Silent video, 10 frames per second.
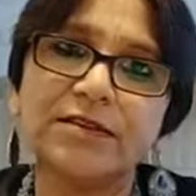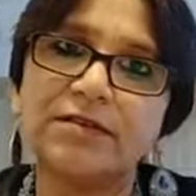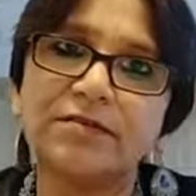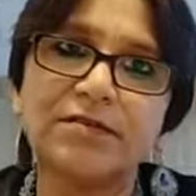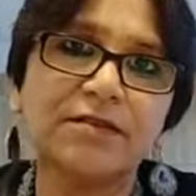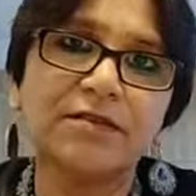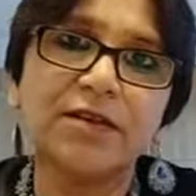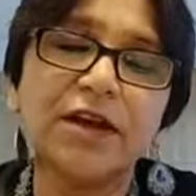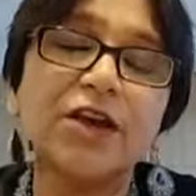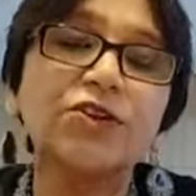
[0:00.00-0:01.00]
And
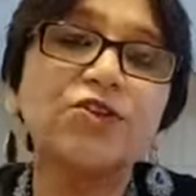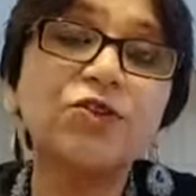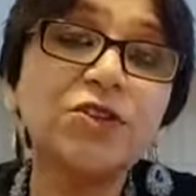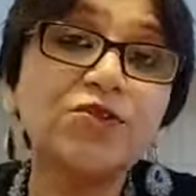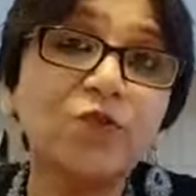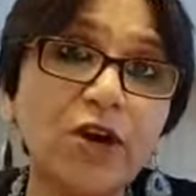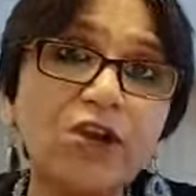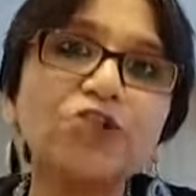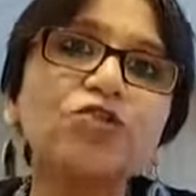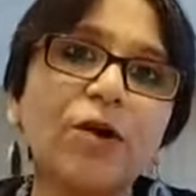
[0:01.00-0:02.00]
so this
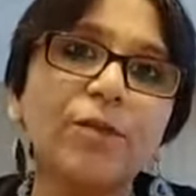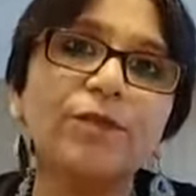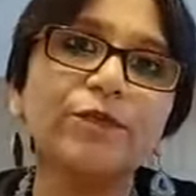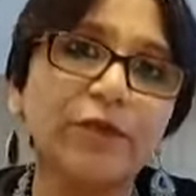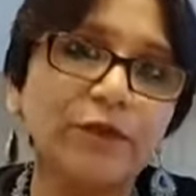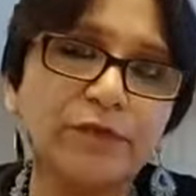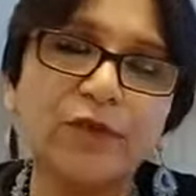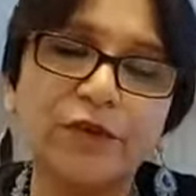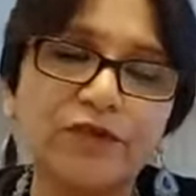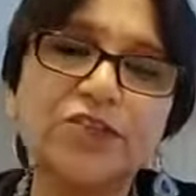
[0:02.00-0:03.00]
workshop
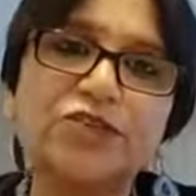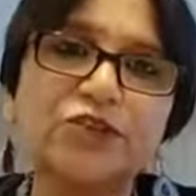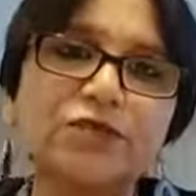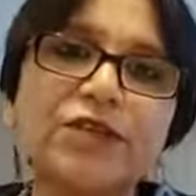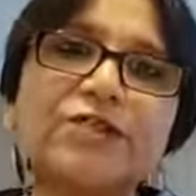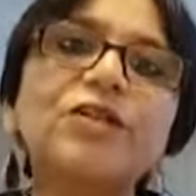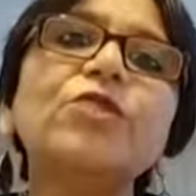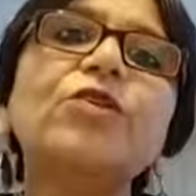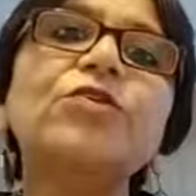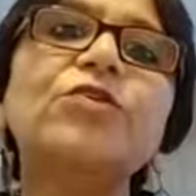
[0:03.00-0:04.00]
of Tejaswini, we
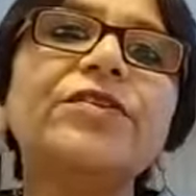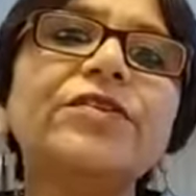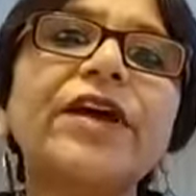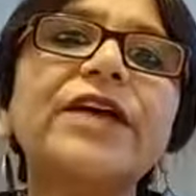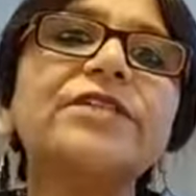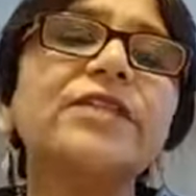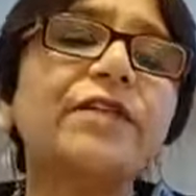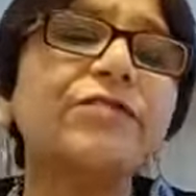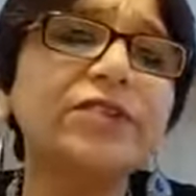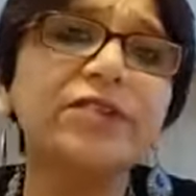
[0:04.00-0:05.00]
are going to address
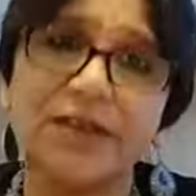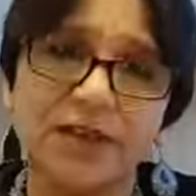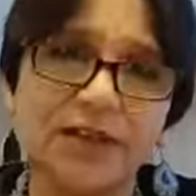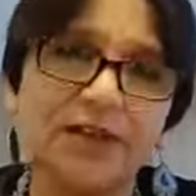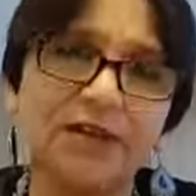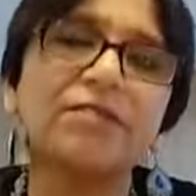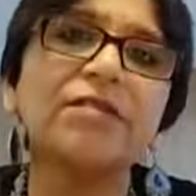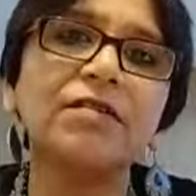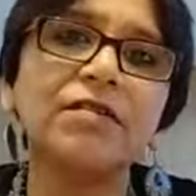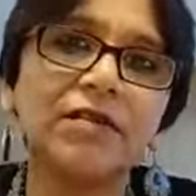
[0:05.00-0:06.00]
everything here.
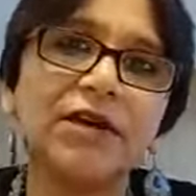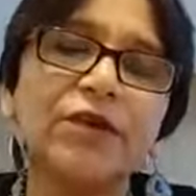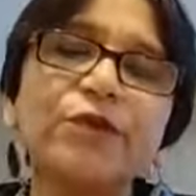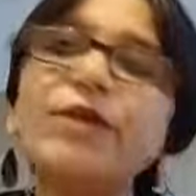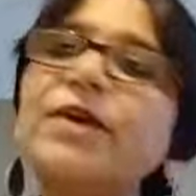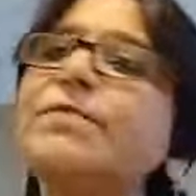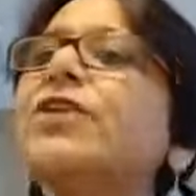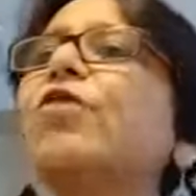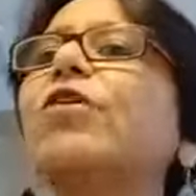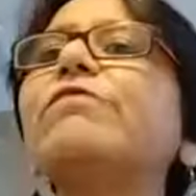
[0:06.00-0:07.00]
We
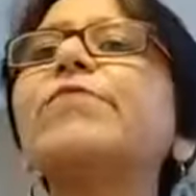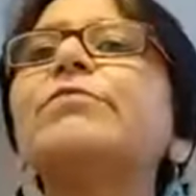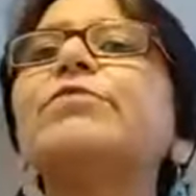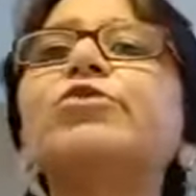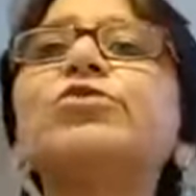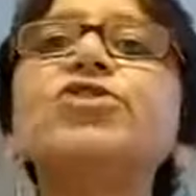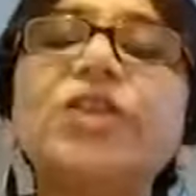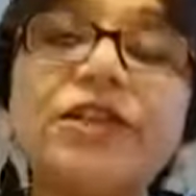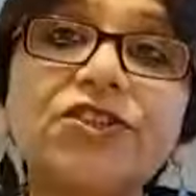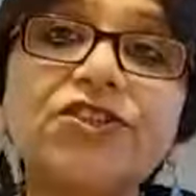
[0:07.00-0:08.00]
may not be able to
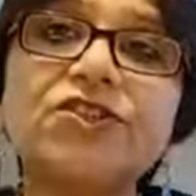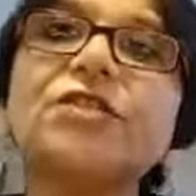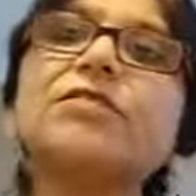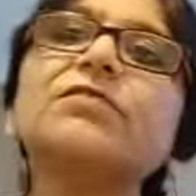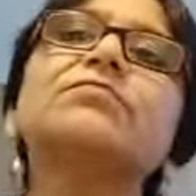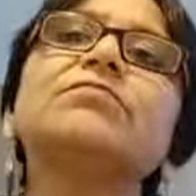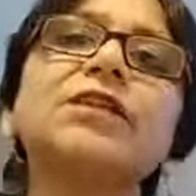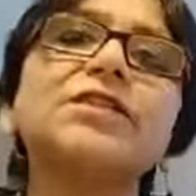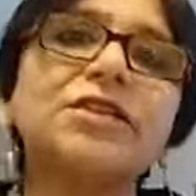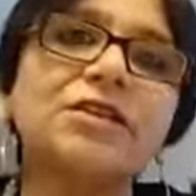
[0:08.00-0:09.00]
change the
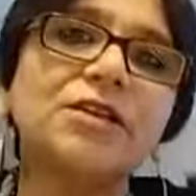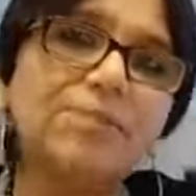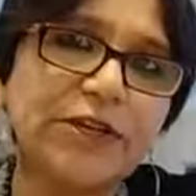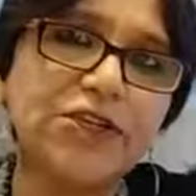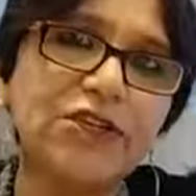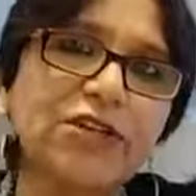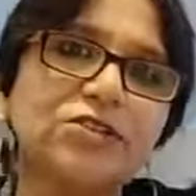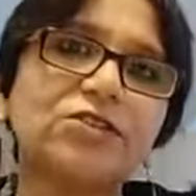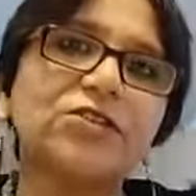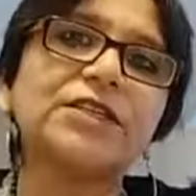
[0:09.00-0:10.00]
external
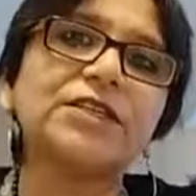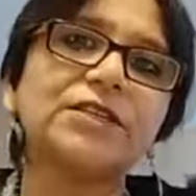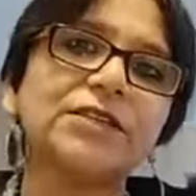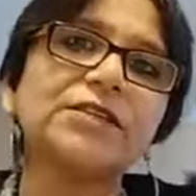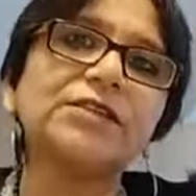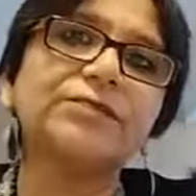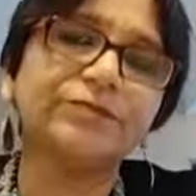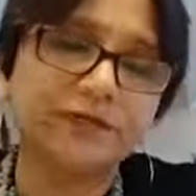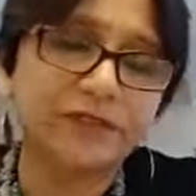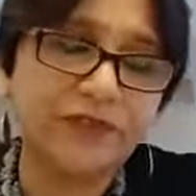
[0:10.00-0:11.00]
pressures or
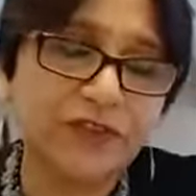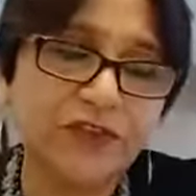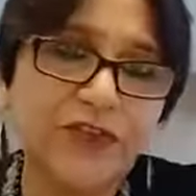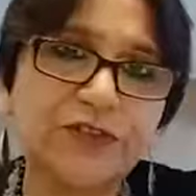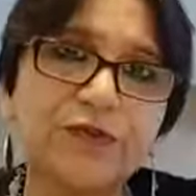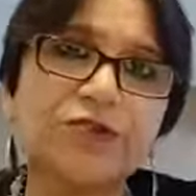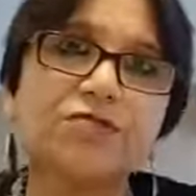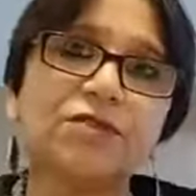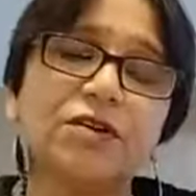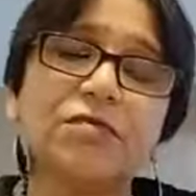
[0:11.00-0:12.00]
external stress
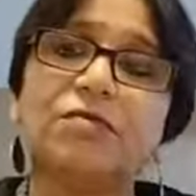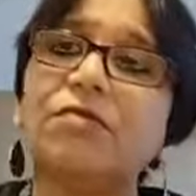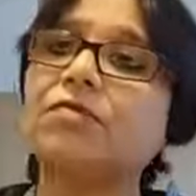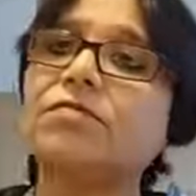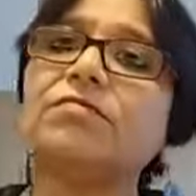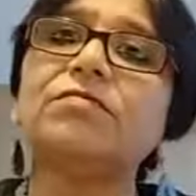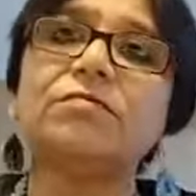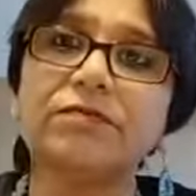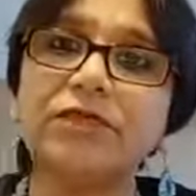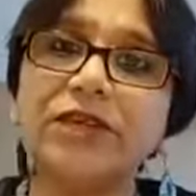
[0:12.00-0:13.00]
or
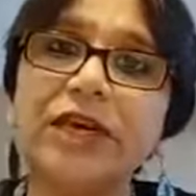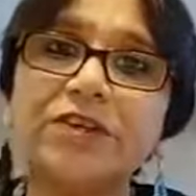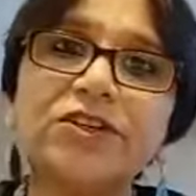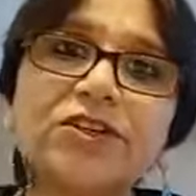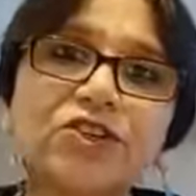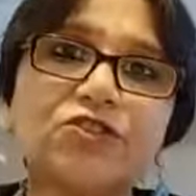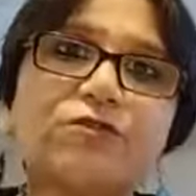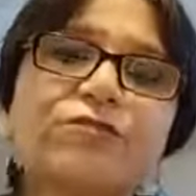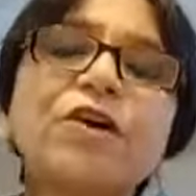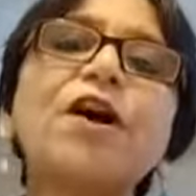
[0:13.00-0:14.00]
the agents
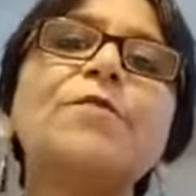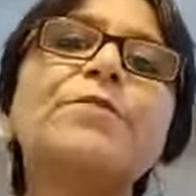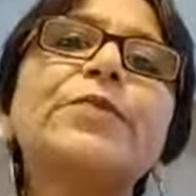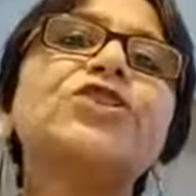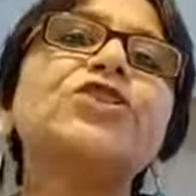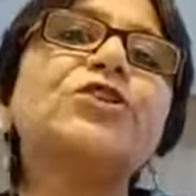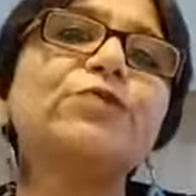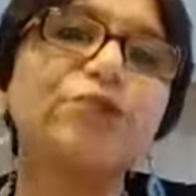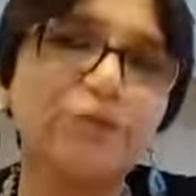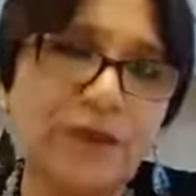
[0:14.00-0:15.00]
of
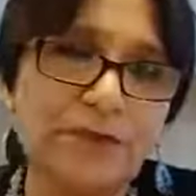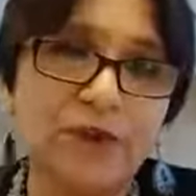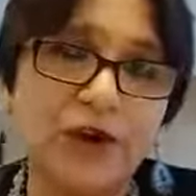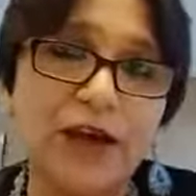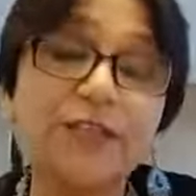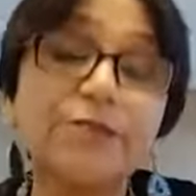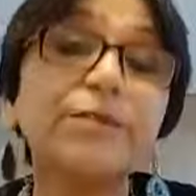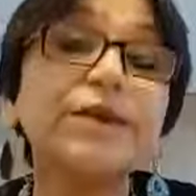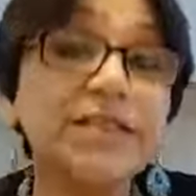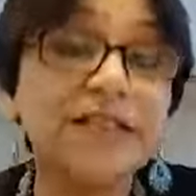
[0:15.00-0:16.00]
pressure which may be on us,
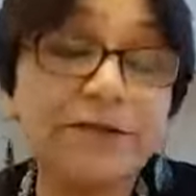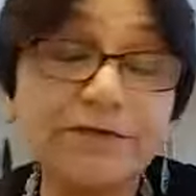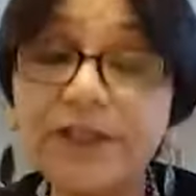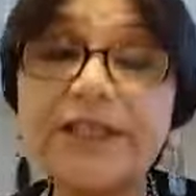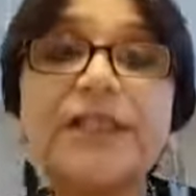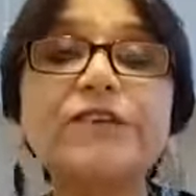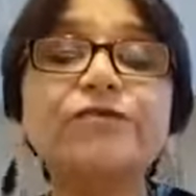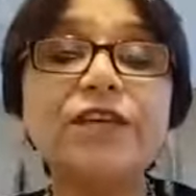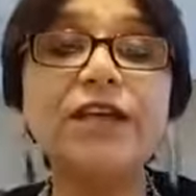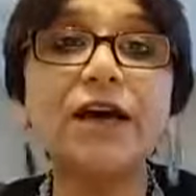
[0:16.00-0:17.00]
but definitely
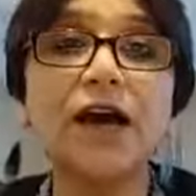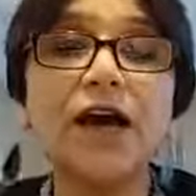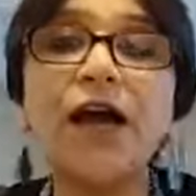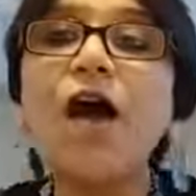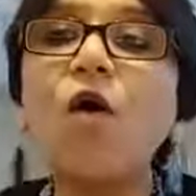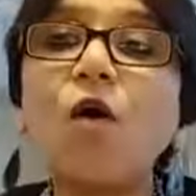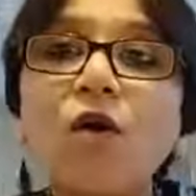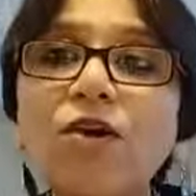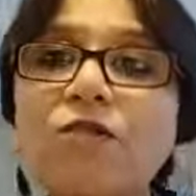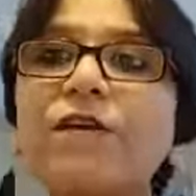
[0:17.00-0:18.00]
we,
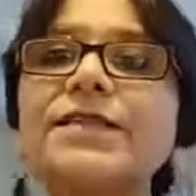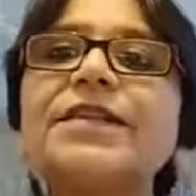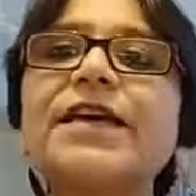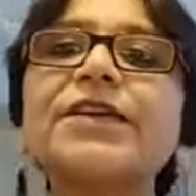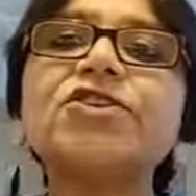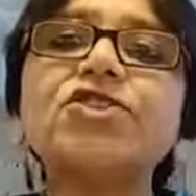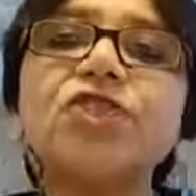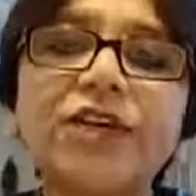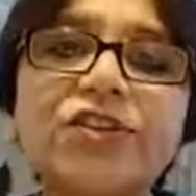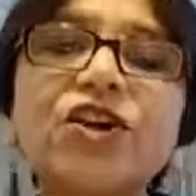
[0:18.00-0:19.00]
all of us, can
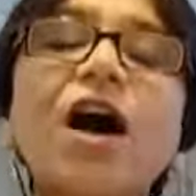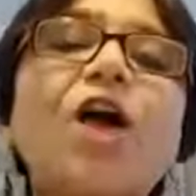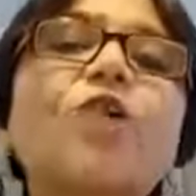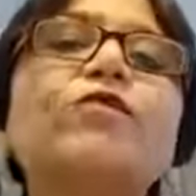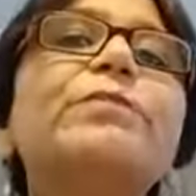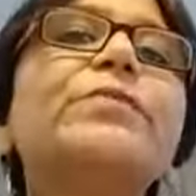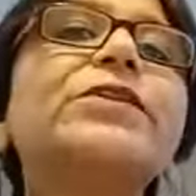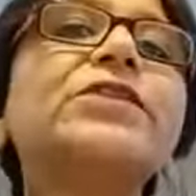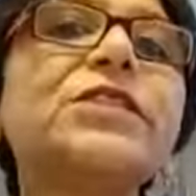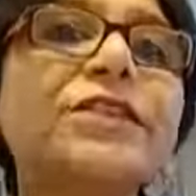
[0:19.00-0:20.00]
change how we
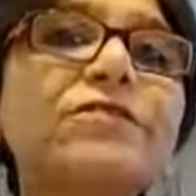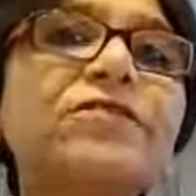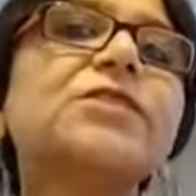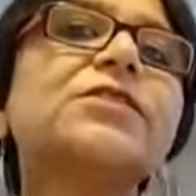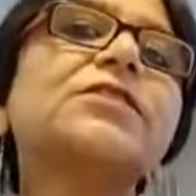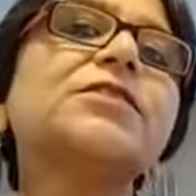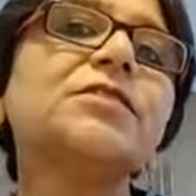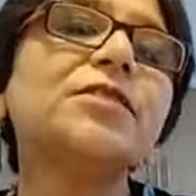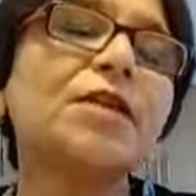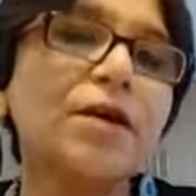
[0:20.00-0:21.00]
perceive
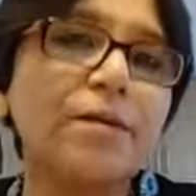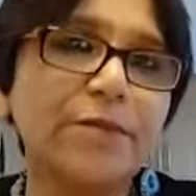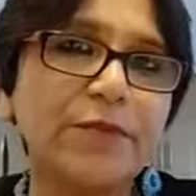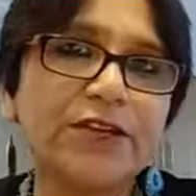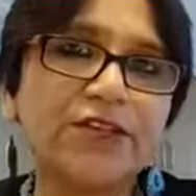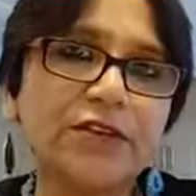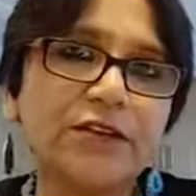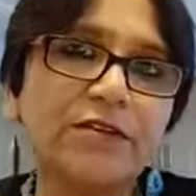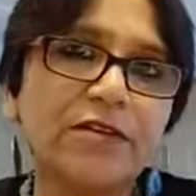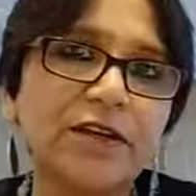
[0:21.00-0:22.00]
this
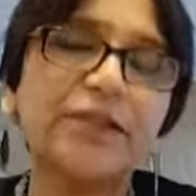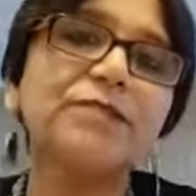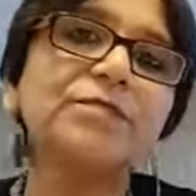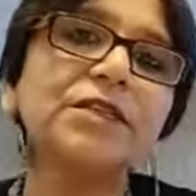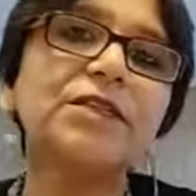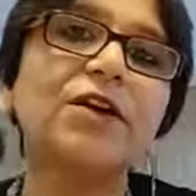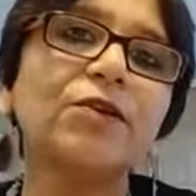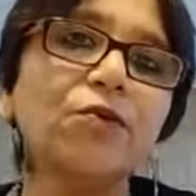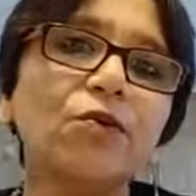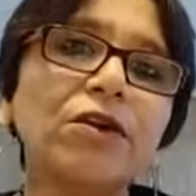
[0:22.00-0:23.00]
pressure. That means
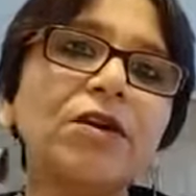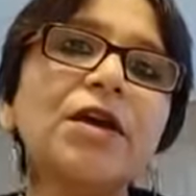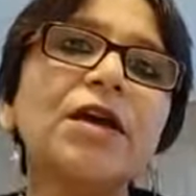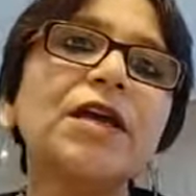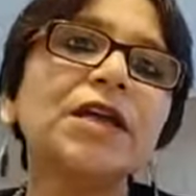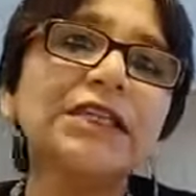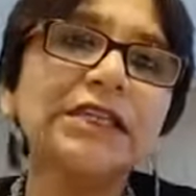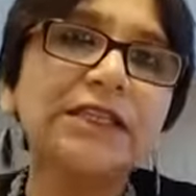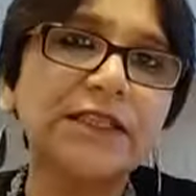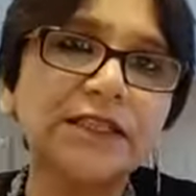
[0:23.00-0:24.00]
our own
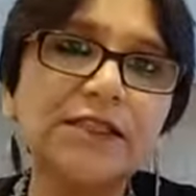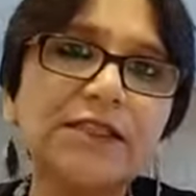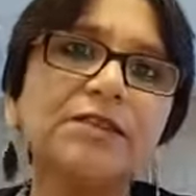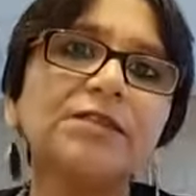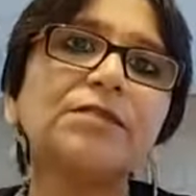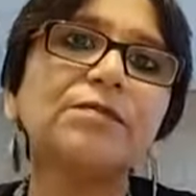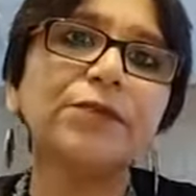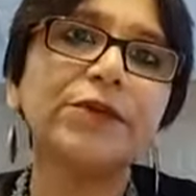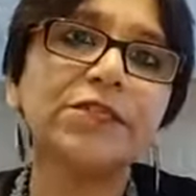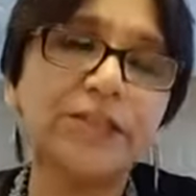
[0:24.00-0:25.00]
internal
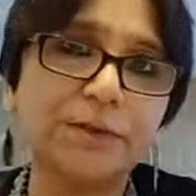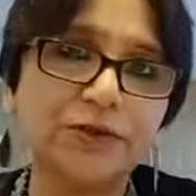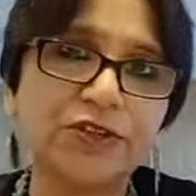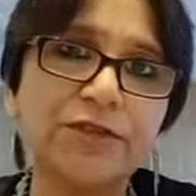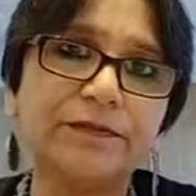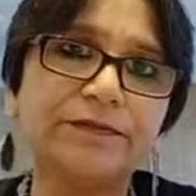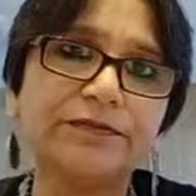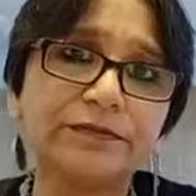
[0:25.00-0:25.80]
perception.